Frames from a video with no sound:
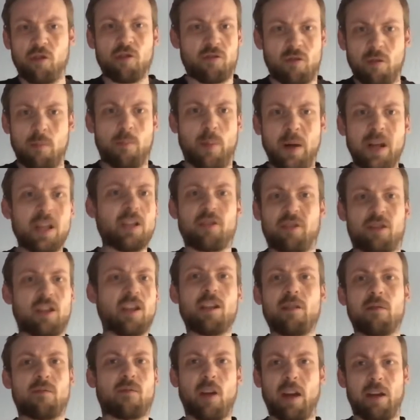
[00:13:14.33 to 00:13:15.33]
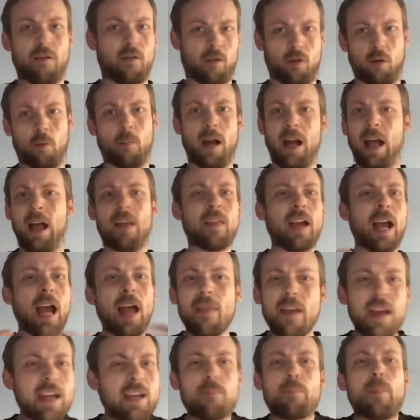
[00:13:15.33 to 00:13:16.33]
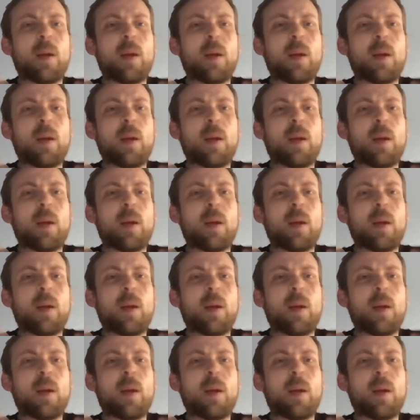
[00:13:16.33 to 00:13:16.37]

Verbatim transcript: just a P C," and they